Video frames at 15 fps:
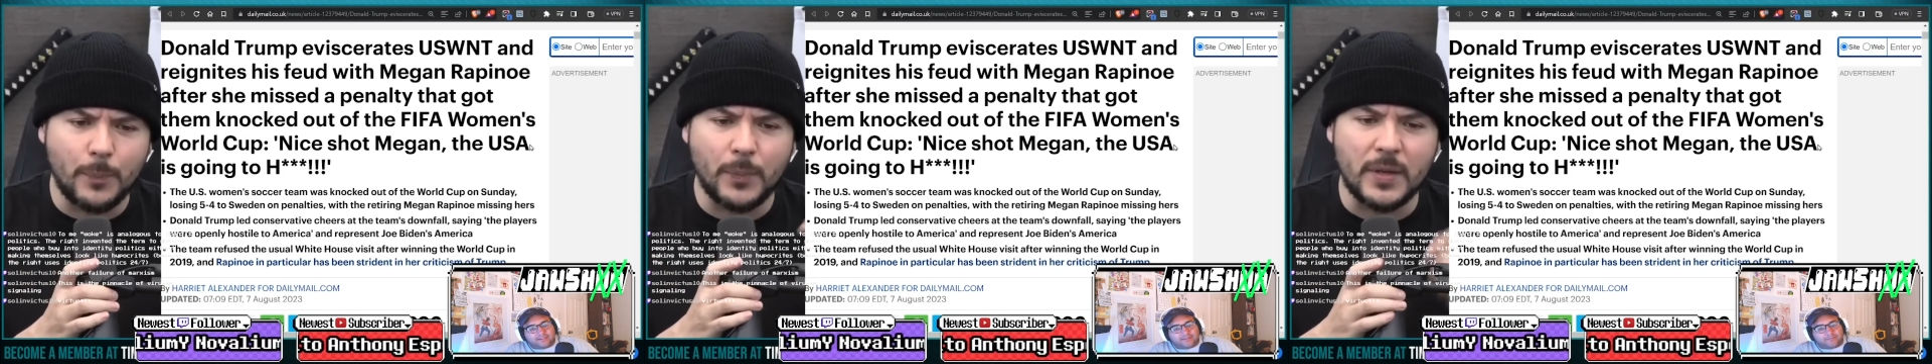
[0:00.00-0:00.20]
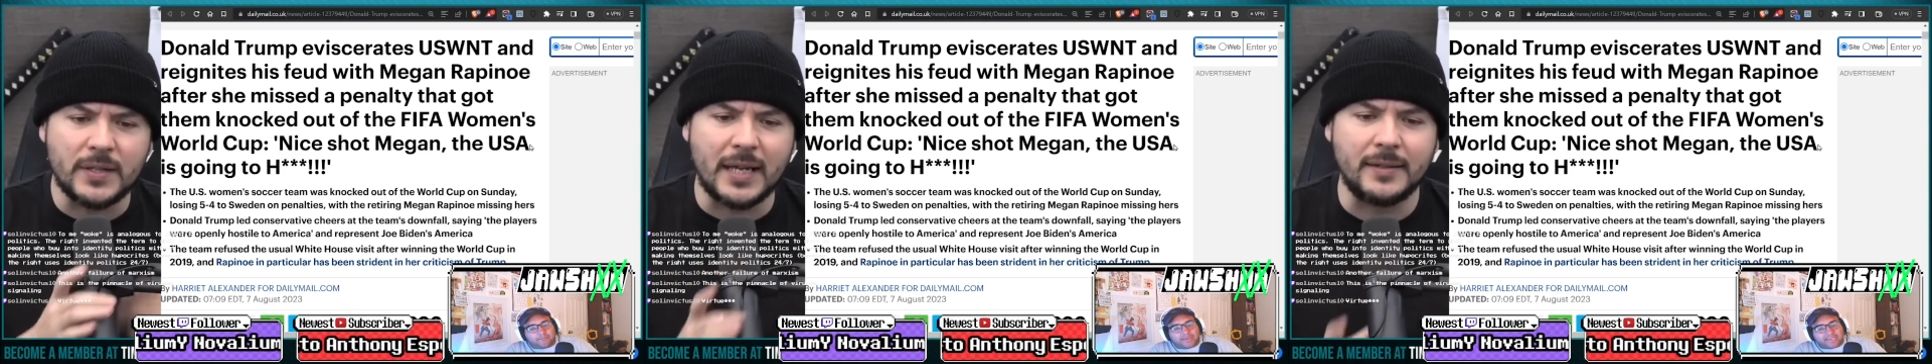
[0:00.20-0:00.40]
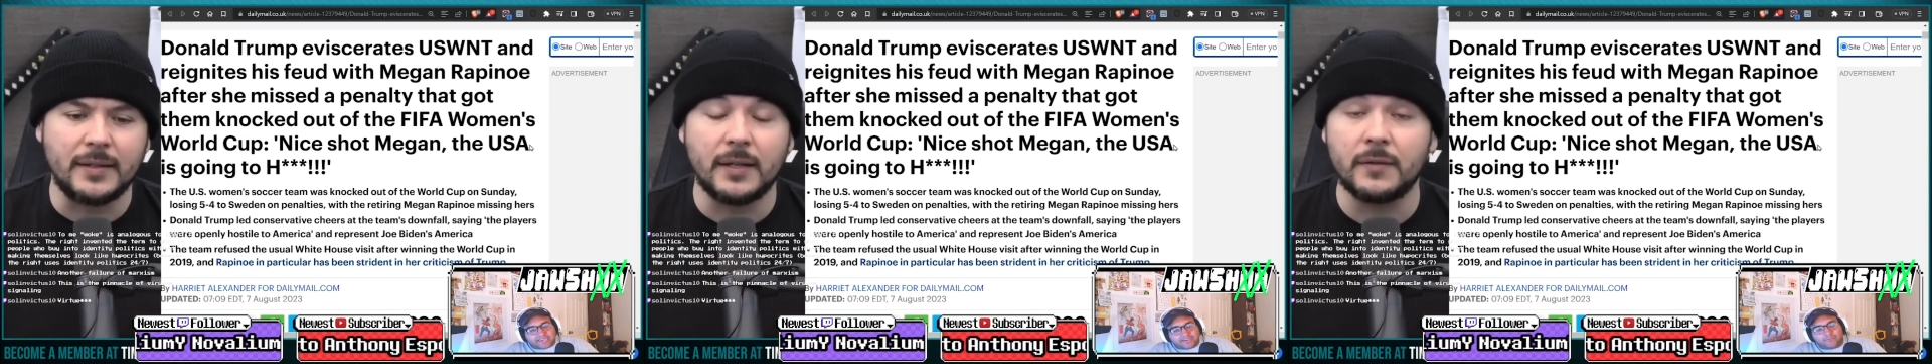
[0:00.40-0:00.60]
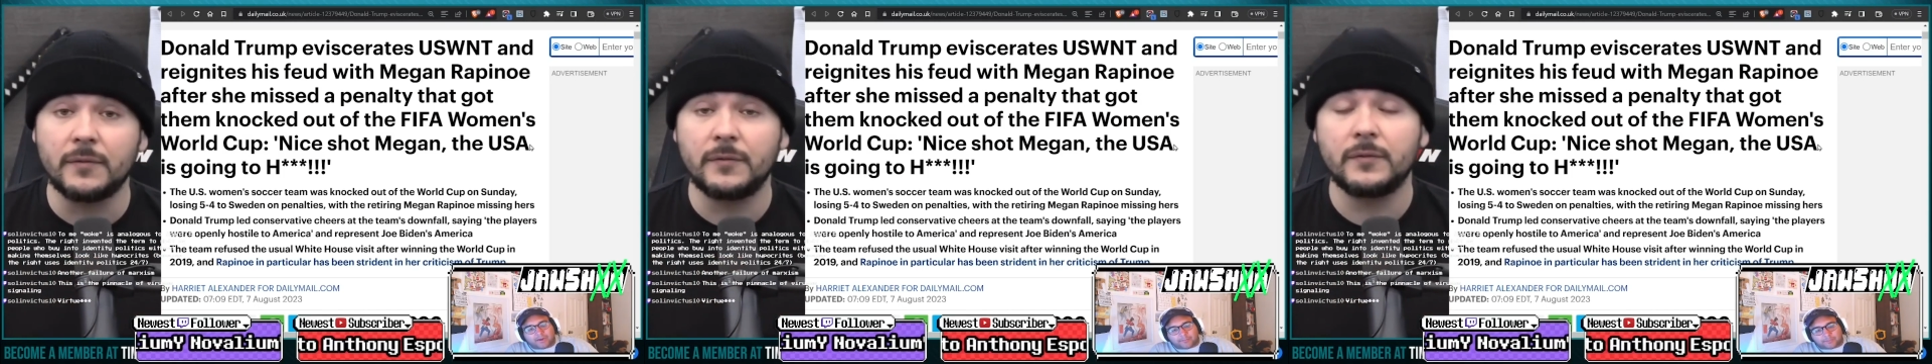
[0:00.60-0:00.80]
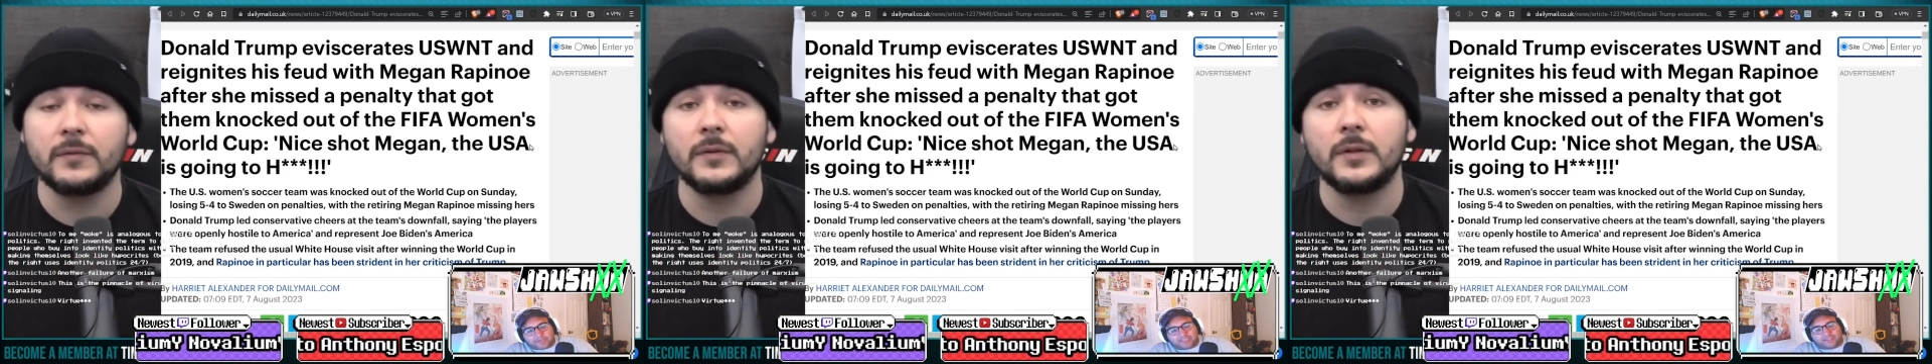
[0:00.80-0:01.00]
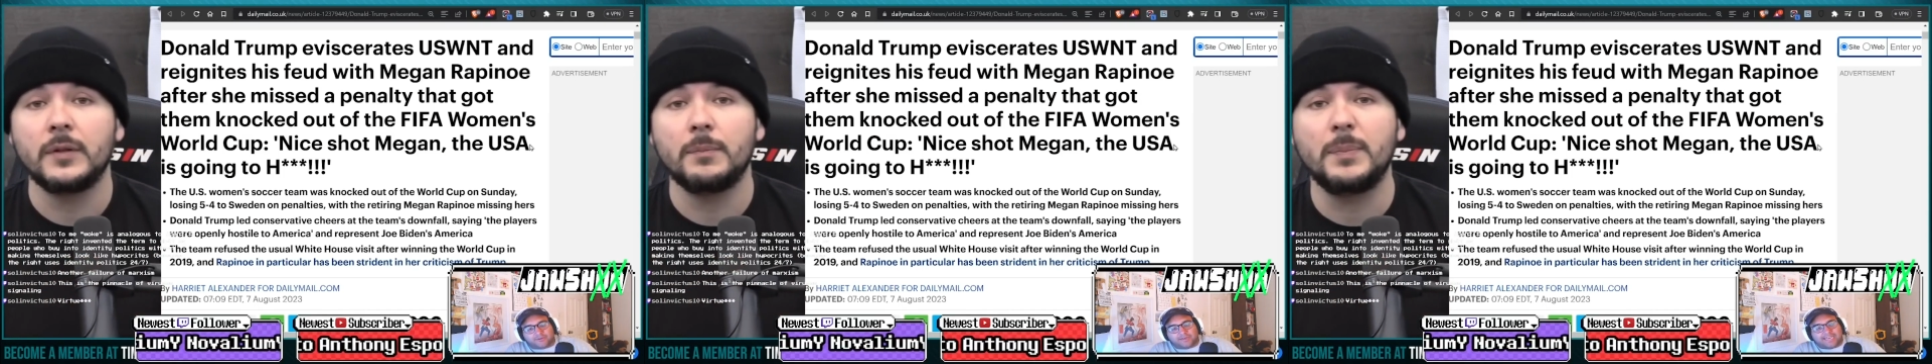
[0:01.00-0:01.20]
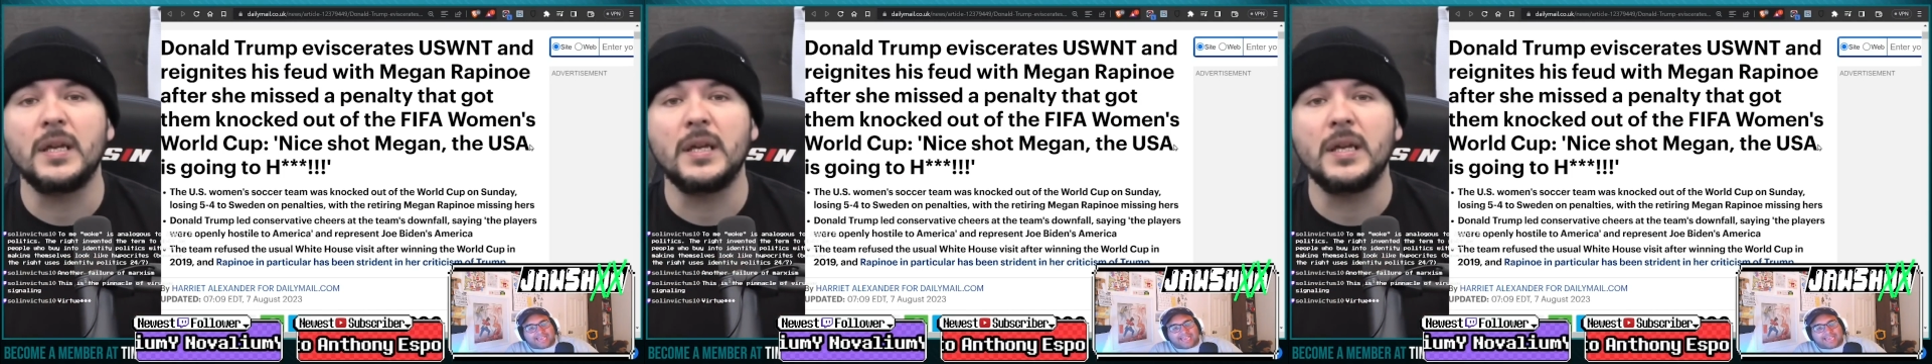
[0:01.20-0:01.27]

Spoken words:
Megan Rapinoe and